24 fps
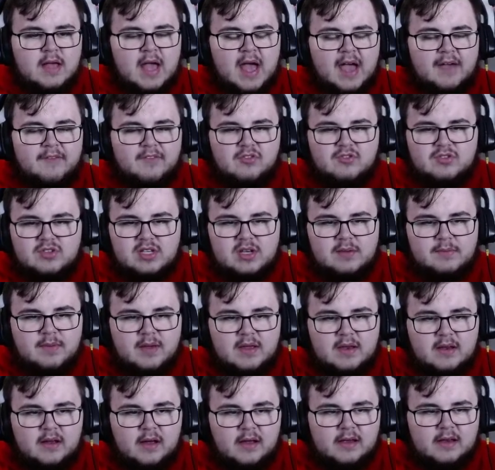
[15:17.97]
I've used it a
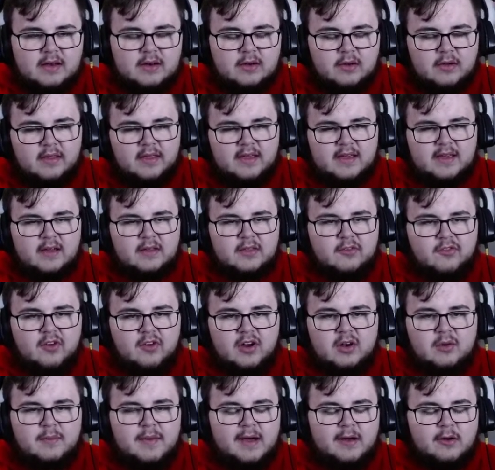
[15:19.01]
bit, you know, like on the
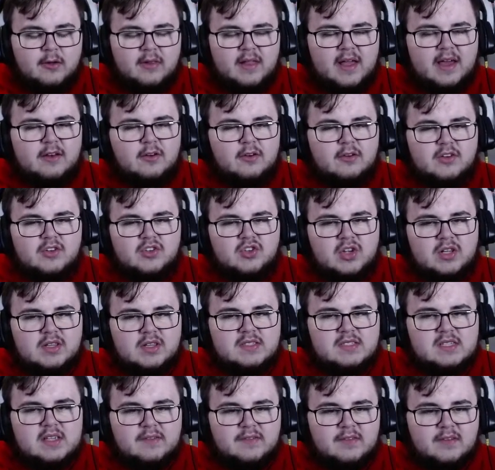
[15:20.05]
random battle ladder in Gen
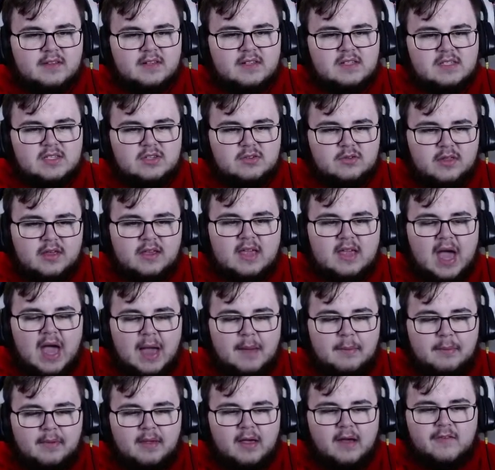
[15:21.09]
7, so like
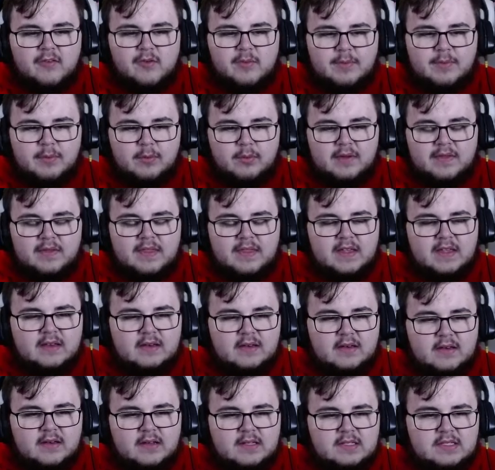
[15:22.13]
I'm comfortable with it.
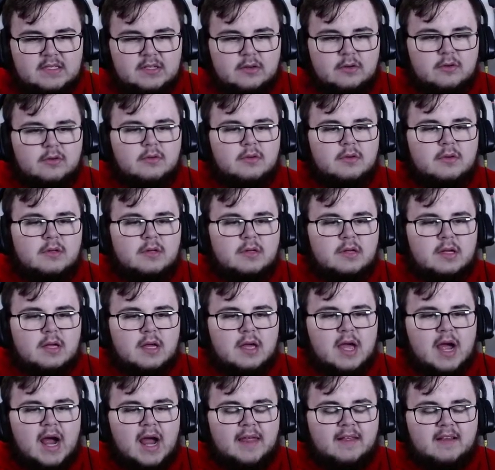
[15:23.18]
So
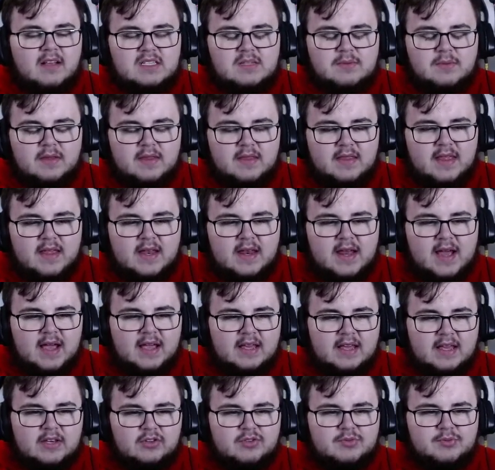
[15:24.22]
I think it's one that I
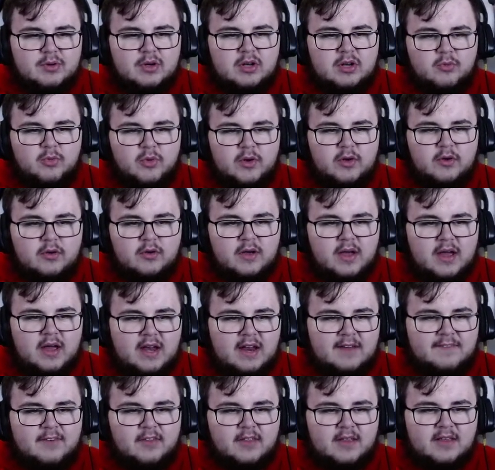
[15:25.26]
can use pretty well, and
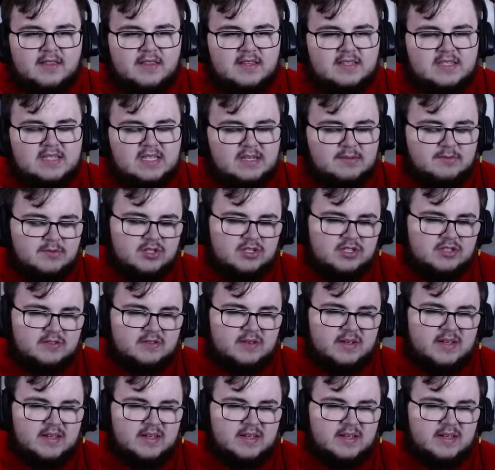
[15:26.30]
I feel like this team just,